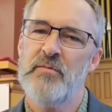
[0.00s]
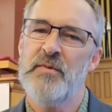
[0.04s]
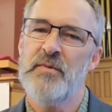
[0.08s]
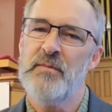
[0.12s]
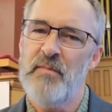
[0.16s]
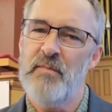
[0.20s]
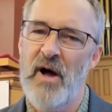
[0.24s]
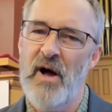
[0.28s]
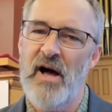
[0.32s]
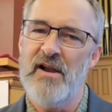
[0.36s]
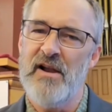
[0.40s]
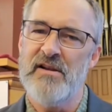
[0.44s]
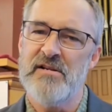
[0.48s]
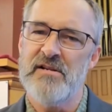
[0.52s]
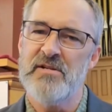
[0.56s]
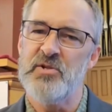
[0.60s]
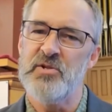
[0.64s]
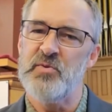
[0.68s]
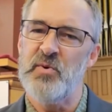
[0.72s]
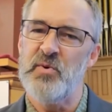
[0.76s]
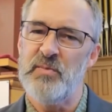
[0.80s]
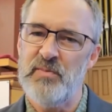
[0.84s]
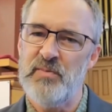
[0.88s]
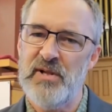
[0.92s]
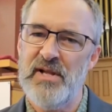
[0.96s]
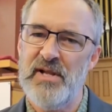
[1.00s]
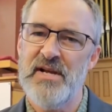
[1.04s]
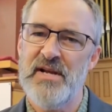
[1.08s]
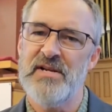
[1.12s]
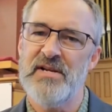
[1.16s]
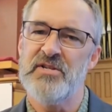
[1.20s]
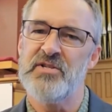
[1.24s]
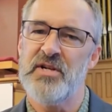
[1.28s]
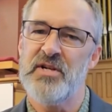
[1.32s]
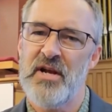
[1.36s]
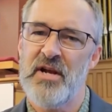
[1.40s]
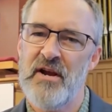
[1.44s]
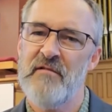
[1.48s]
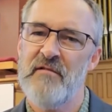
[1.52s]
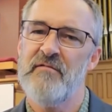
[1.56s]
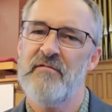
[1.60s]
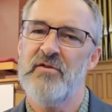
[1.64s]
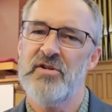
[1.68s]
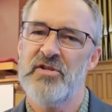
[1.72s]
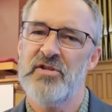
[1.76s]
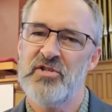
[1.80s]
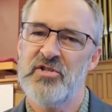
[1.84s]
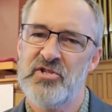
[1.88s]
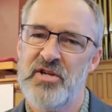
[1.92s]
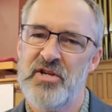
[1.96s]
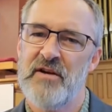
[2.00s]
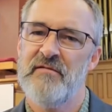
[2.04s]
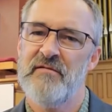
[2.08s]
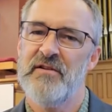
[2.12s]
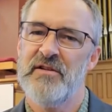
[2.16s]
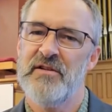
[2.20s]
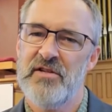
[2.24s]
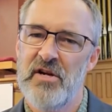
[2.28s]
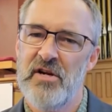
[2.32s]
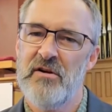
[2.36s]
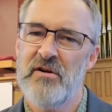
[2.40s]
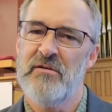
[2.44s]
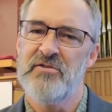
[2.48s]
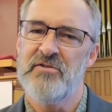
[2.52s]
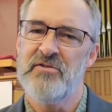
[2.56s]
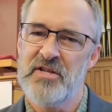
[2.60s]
body is replaced every 7 years.